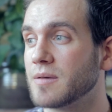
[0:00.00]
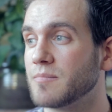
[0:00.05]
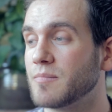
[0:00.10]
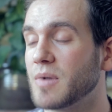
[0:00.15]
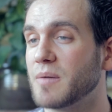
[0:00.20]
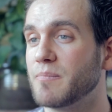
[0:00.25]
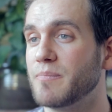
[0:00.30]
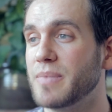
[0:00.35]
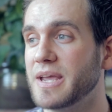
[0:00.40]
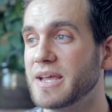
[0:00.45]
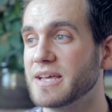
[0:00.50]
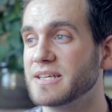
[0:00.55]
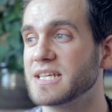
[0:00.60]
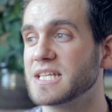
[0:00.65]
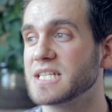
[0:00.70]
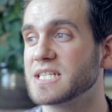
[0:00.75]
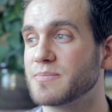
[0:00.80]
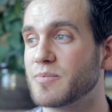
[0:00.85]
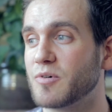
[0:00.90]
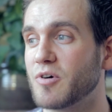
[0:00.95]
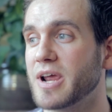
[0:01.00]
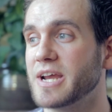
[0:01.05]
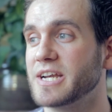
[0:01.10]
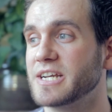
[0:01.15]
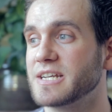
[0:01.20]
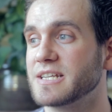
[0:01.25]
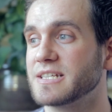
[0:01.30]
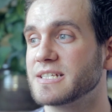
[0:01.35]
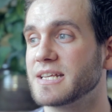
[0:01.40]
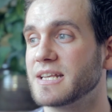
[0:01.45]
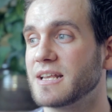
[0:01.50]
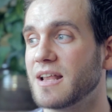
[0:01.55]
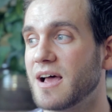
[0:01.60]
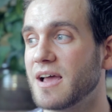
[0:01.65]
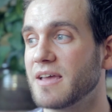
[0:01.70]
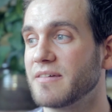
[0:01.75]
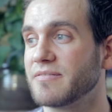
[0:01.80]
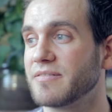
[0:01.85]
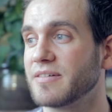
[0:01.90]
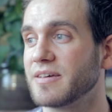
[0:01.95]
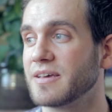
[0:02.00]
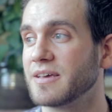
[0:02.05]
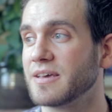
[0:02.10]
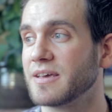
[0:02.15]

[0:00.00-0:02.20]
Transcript: My biggest inspirations in life